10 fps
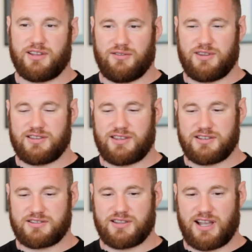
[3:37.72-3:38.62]
you know,
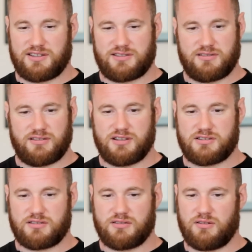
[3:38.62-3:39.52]

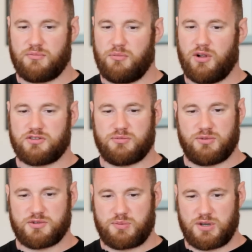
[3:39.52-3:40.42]
there's
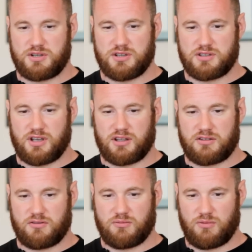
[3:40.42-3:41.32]
multiple species
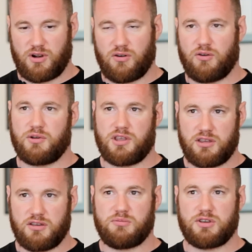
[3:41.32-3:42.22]
that are only
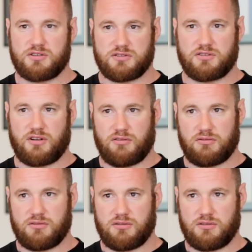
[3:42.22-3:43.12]
here because of
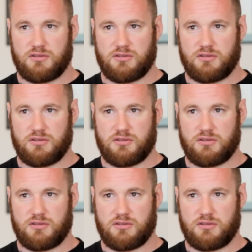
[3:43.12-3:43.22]
Durrell.